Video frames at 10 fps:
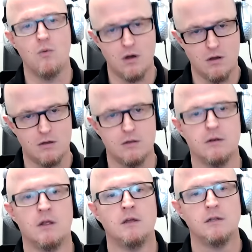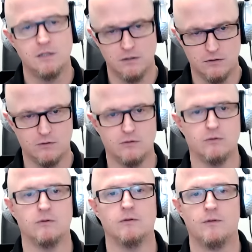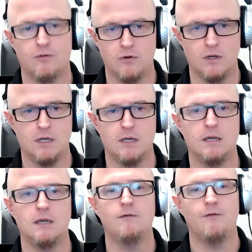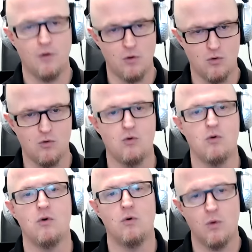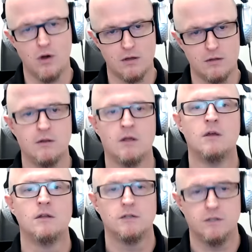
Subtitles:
1, 2, 3, 4, 1,